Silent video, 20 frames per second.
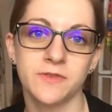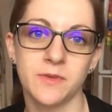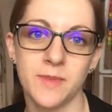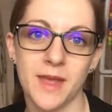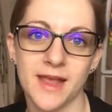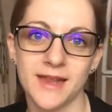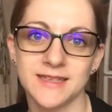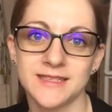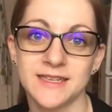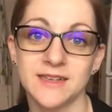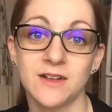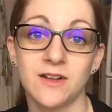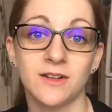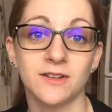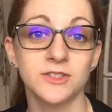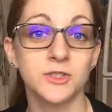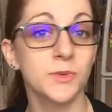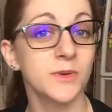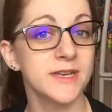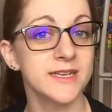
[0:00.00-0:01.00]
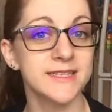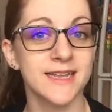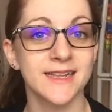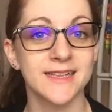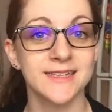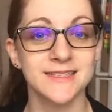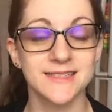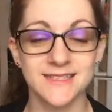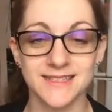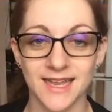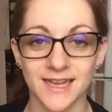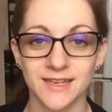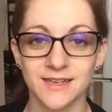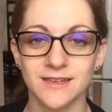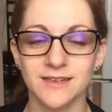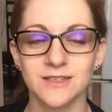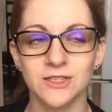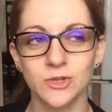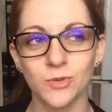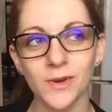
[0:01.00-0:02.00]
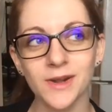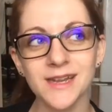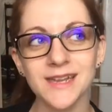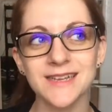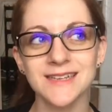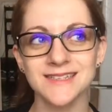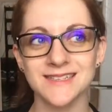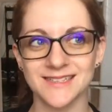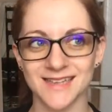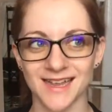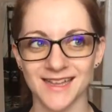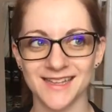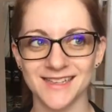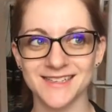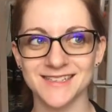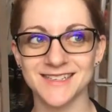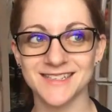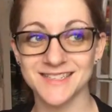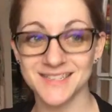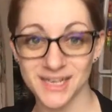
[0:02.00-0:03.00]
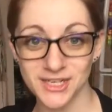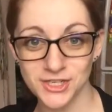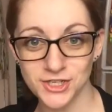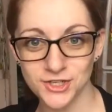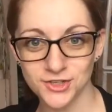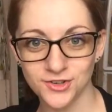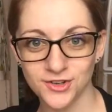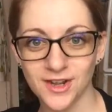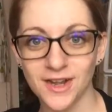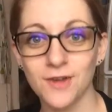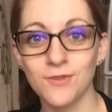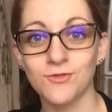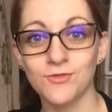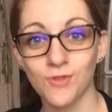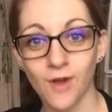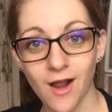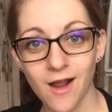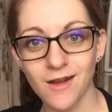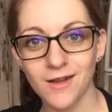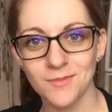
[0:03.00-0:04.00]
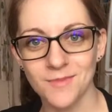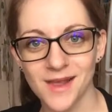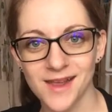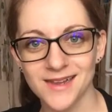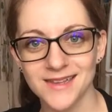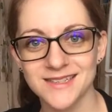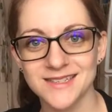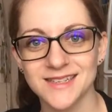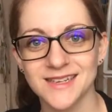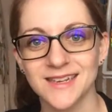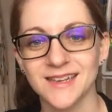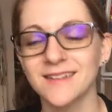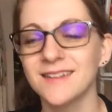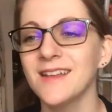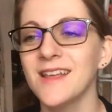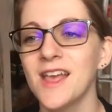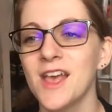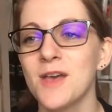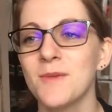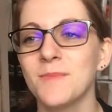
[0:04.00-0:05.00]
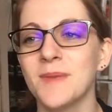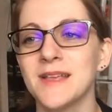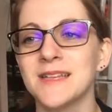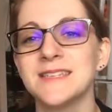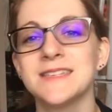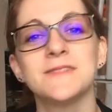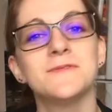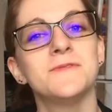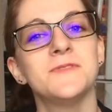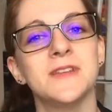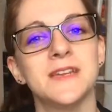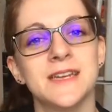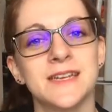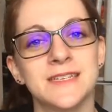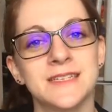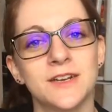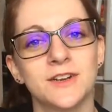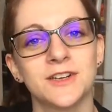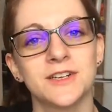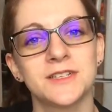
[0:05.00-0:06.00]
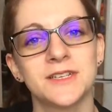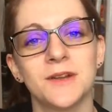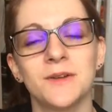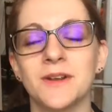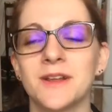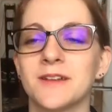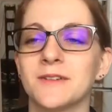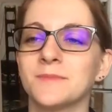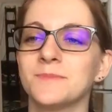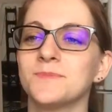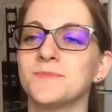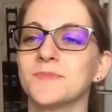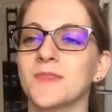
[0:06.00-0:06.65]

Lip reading: of a magazine called 22nd Century Rock Magazine, based in Phoenix, Arizona.